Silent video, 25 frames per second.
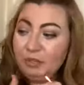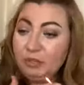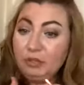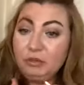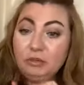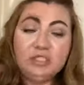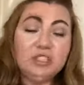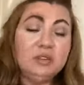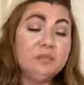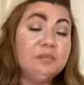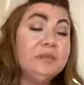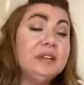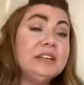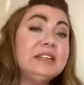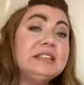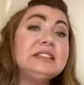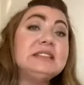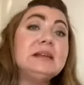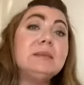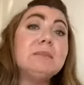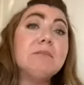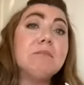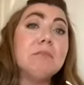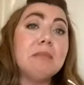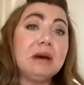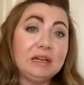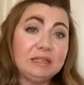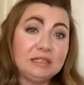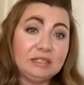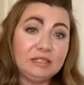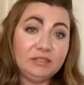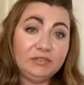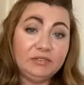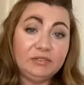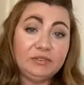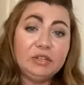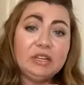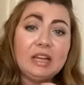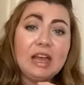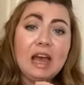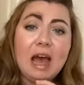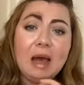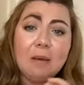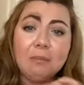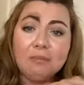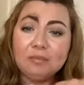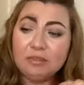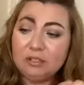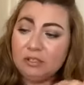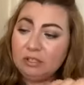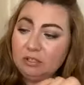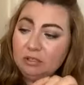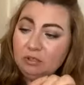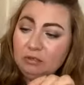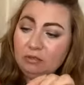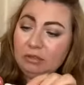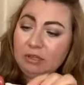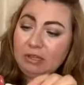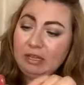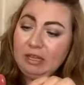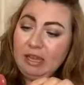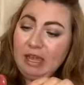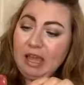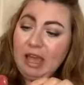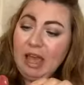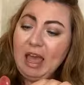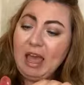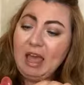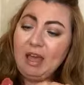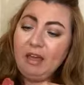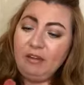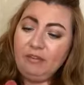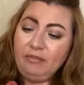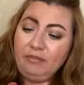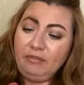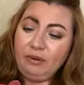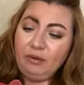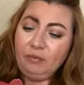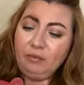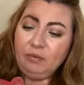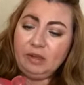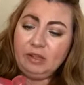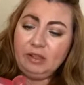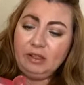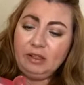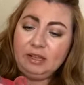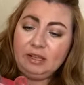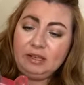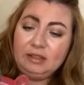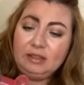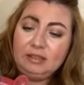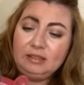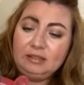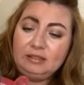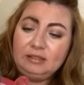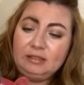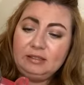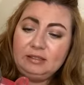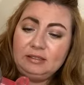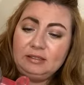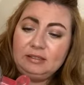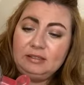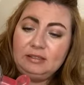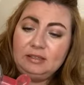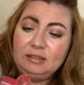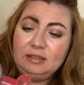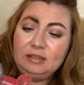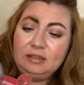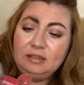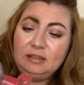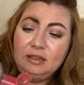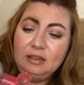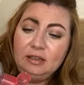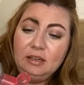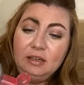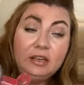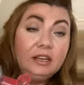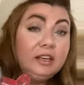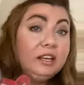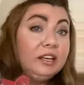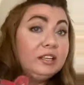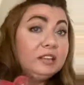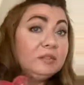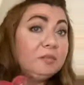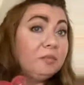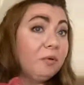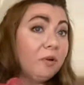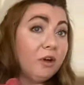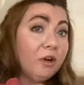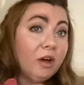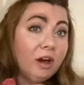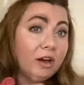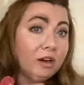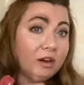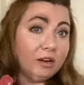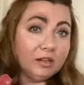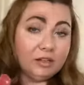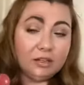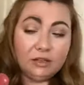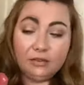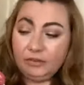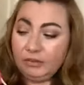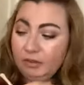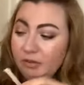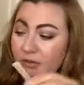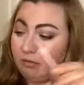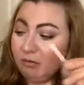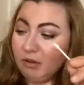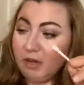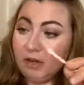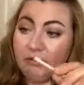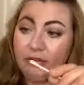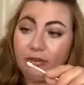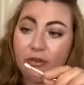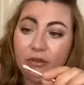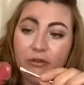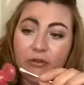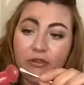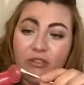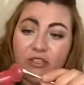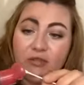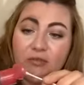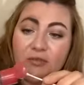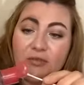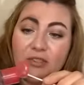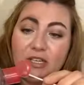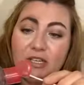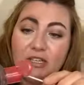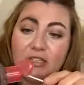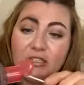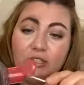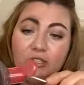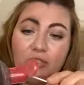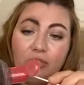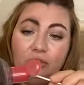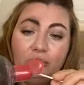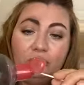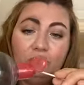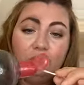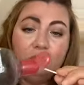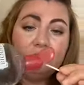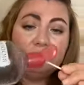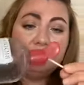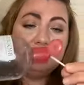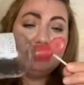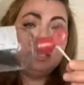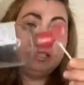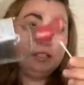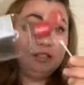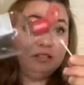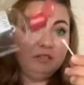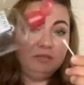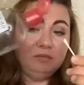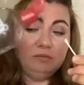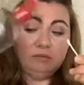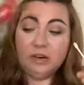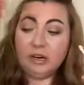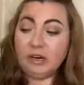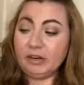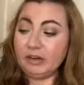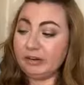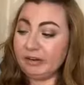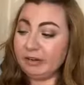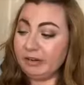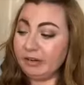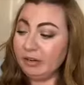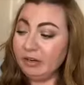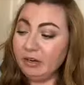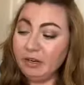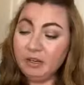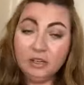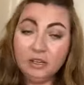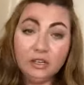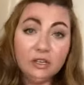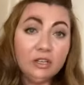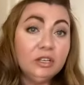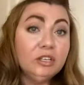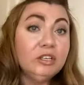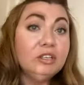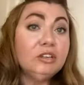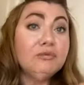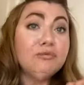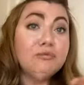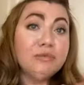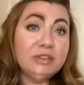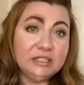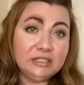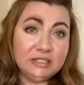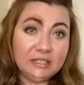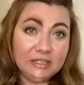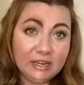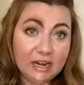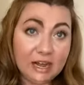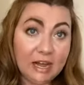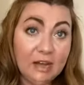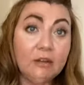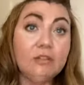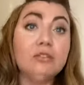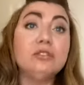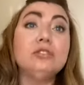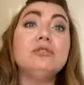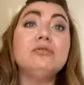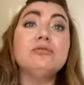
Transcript: Q-tip is a must for absolutely everyone. Like, this is the it product. If you don't have Q-tips next to you in cleansing water, you're missing out.